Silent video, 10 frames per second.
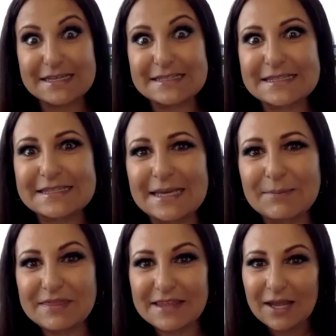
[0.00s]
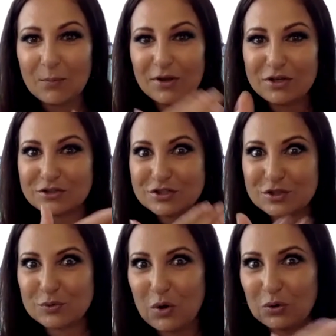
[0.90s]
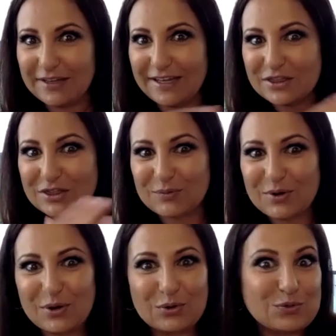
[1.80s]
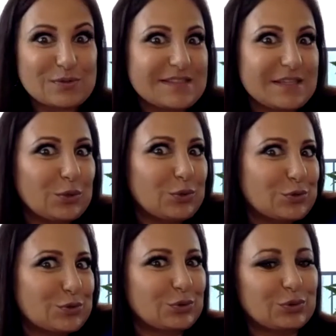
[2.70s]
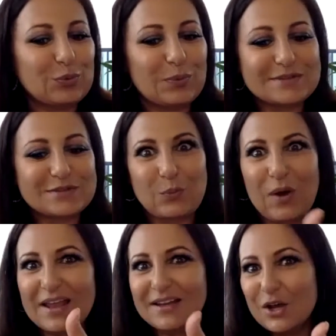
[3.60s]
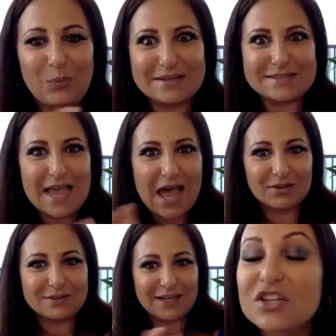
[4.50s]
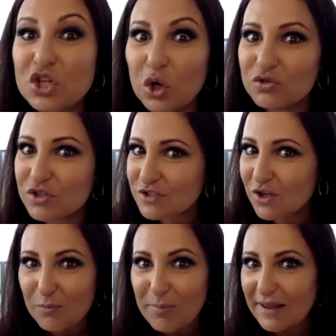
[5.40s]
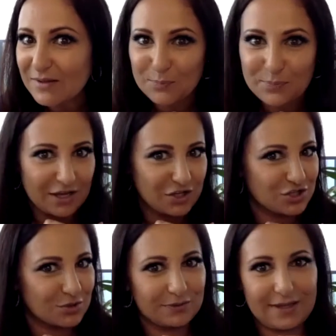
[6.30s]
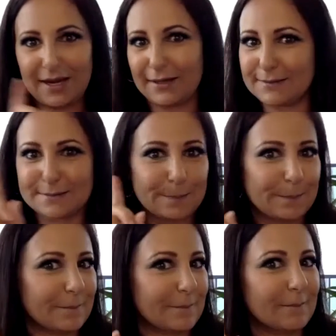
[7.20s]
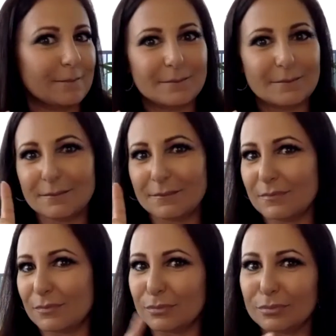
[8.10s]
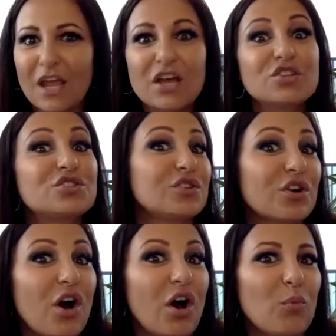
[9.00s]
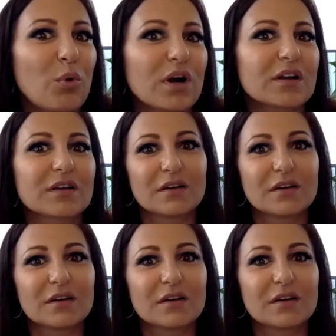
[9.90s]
It's the same thing when you're scrolling through. You see who's who, what's what, what's out there. Don't just go by the picture, ladies. Mm-mm-mm. Do your homework.